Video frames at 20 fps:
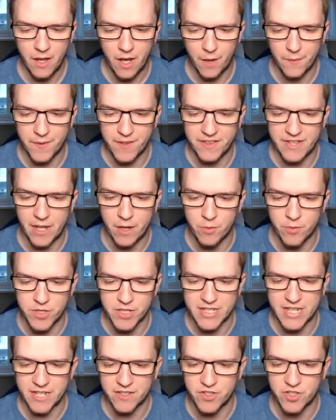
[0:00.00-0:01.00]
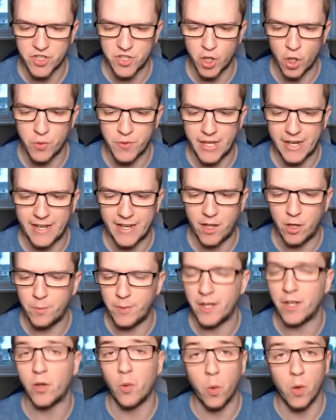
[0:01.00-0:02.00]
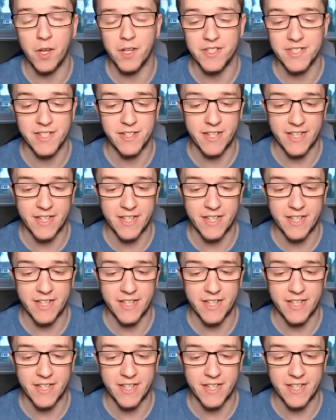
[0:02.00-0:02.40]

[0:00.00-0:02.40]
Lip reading: I think they just showed that little bit of quality.